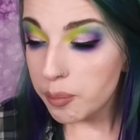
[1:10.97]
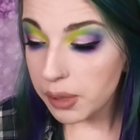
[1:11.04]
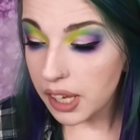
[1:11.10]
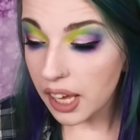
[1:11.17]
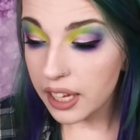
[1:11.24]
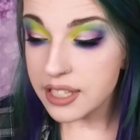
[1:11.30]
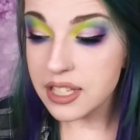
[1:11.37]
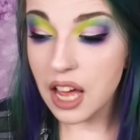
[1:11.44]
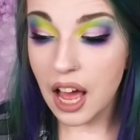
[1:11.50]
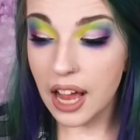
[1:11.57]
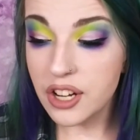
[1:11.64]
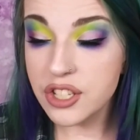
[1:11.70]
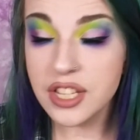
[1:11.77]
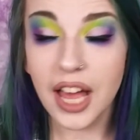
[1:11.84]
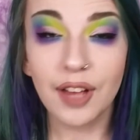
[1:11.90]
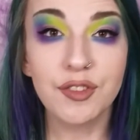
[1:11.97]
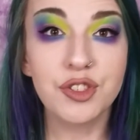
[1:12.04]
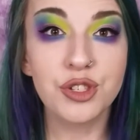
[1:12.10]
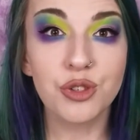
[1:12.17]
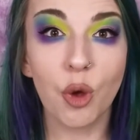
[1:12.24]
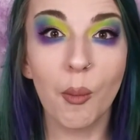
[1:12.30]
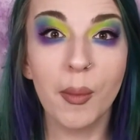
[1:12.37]
Because I just have
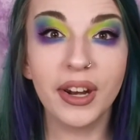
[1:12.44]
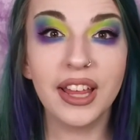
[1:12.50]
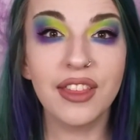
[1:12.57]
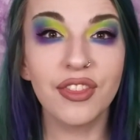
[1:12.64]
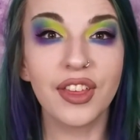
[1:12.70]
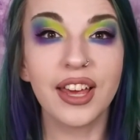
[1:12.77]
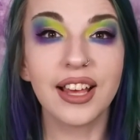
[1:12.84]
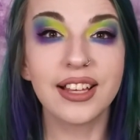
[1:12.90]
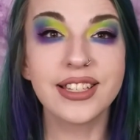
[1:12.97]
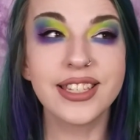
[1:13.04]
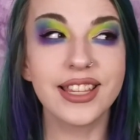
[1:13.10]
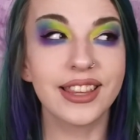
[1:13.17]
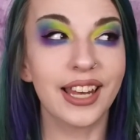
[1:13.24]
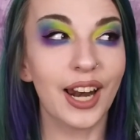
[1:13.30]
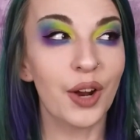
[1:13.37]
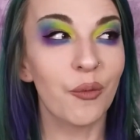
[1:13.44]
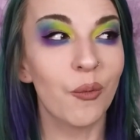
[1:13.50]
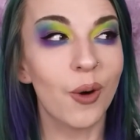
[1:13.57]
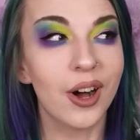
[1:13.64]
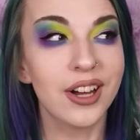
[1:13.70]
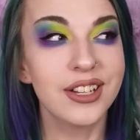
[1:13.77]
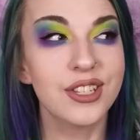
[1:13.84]
so many things that I
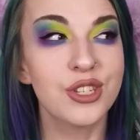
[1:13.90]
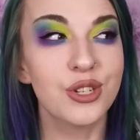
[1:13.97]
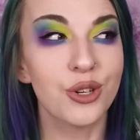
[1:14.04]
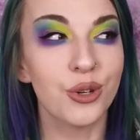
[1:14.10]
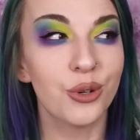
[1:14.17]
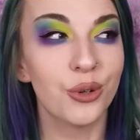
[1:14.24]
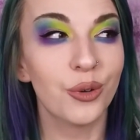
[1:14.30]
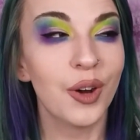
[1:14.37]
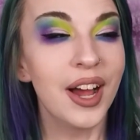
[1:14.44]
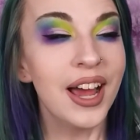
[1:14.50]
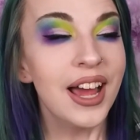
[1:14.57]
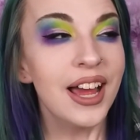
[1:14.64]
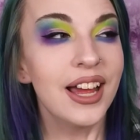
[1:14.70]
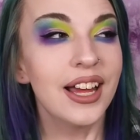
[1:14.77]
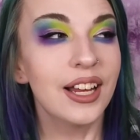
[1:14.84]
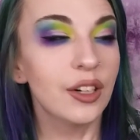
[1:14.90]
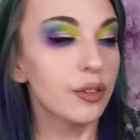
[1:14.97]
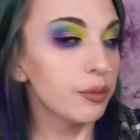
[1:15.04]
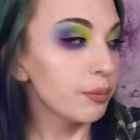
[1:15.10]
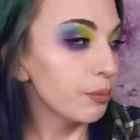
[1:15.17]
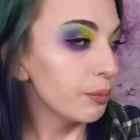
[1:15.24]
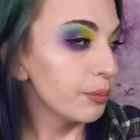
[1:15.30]
want to
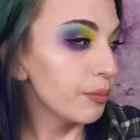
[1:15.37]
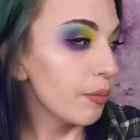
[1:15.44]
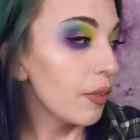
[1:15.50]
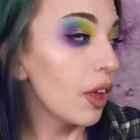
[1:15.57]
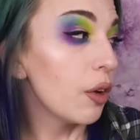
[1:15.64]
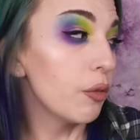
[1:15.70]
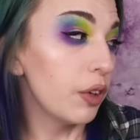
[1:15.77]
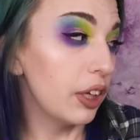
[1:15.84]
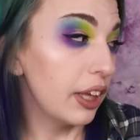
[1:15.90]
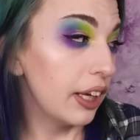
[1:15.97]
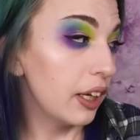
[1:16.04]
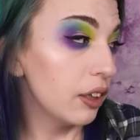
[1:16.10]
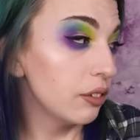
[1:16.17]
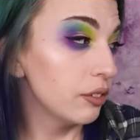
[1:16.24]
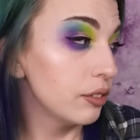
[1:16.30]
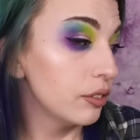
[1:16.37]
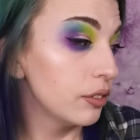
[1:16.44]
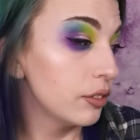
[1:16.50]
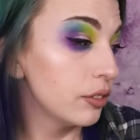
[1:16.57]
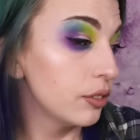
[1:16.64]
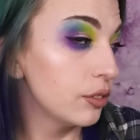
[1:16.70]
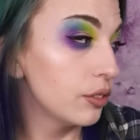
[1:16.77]
really,
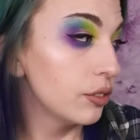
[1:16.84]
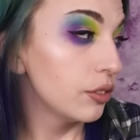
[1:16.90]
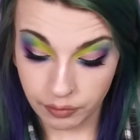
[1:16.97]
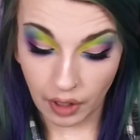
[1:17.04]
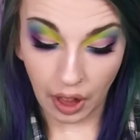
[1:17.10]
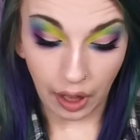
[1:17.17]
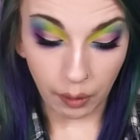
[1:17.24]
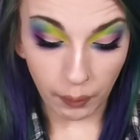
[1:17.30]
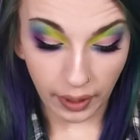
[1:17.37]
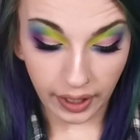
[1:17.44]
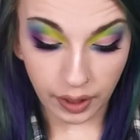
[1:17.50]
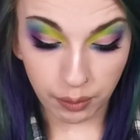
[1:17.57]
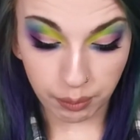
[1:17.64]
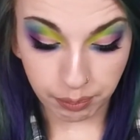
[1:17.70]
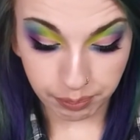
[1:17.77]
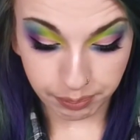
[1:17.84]
I'll wait.